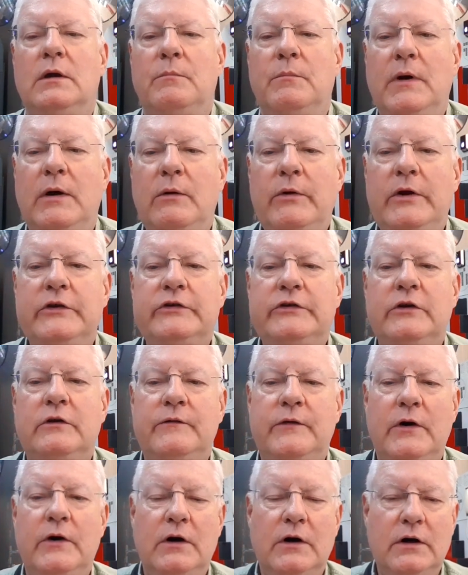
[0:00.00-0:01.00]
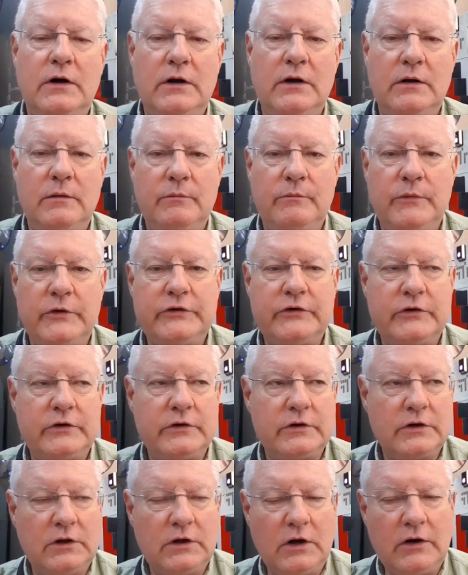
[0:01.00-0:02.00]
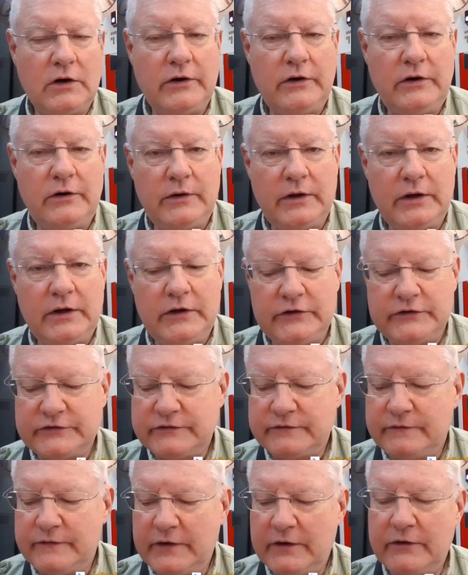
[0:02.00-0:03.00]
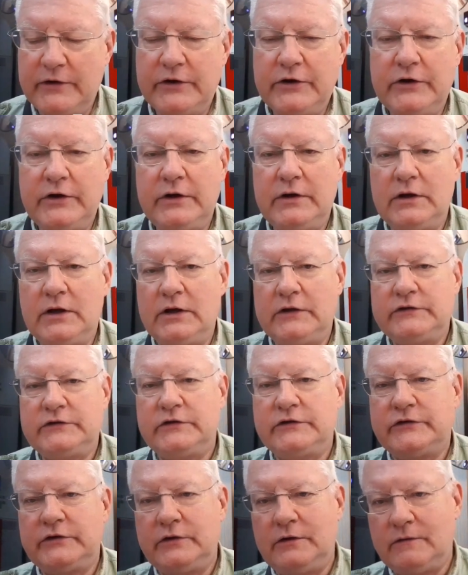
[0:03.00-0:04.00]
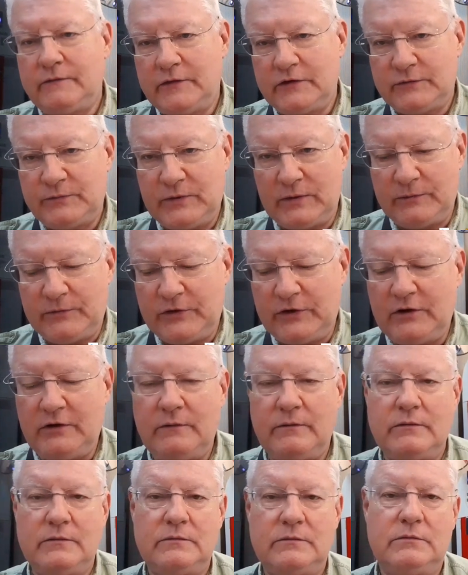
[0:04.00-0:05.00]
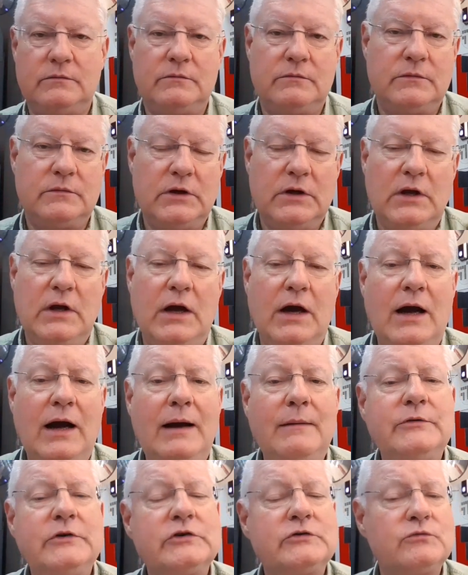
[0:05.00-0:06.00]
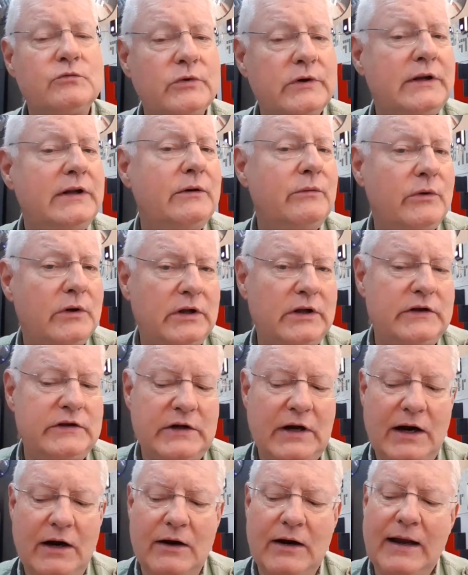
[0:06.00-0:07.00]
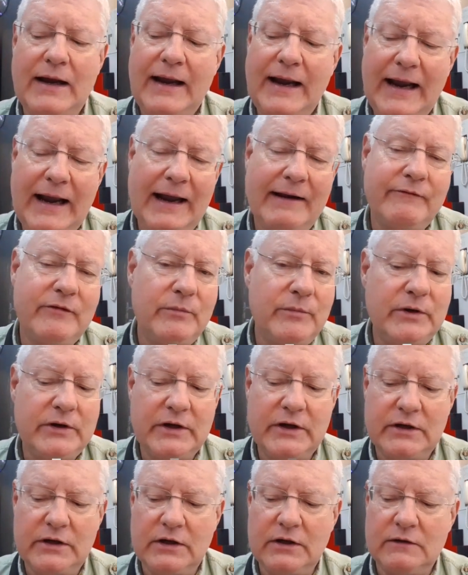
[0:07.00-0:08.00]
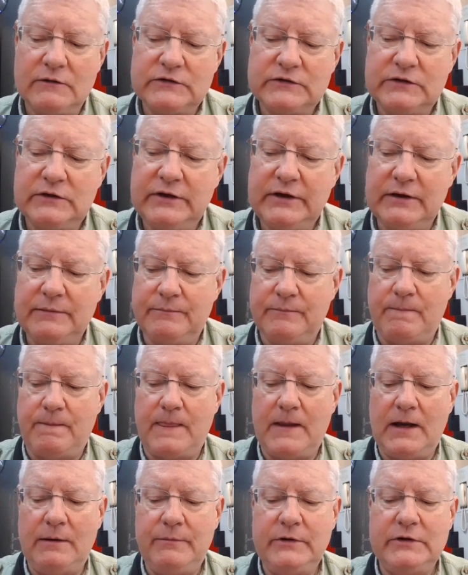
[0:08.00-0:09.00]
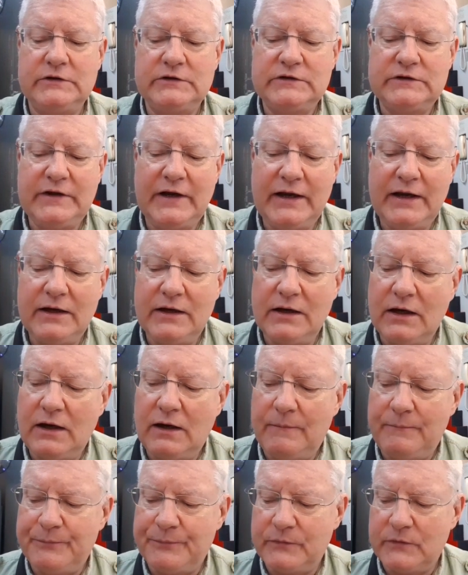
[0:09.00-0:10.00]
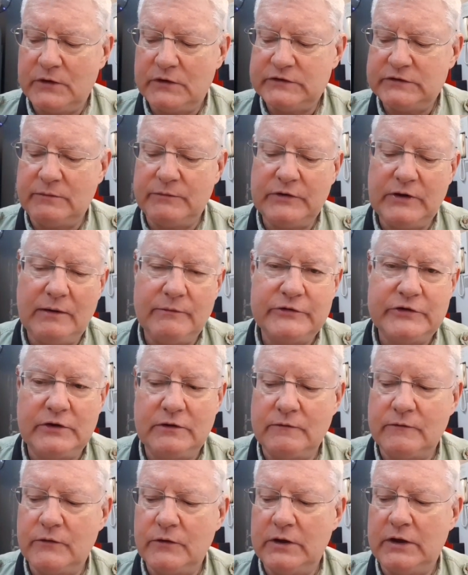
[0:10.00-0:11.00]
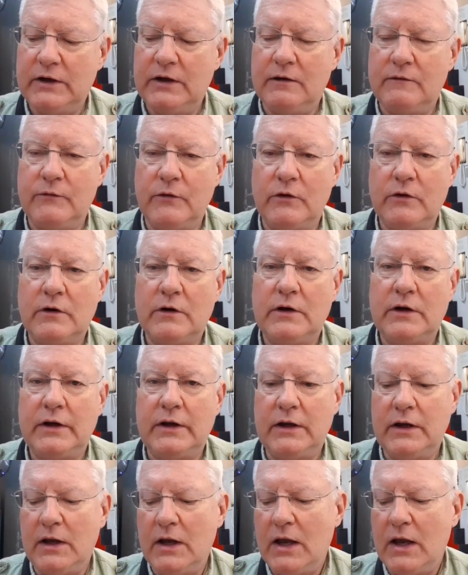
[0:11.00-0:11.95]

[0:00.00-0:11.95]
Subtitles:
My week so far, Mr. Gallardo, is very good. Nice to see you. Fist bump to you. I'm just really tired. I haven't been getting enough sleep. I've been staying up, sometimes inadvertently.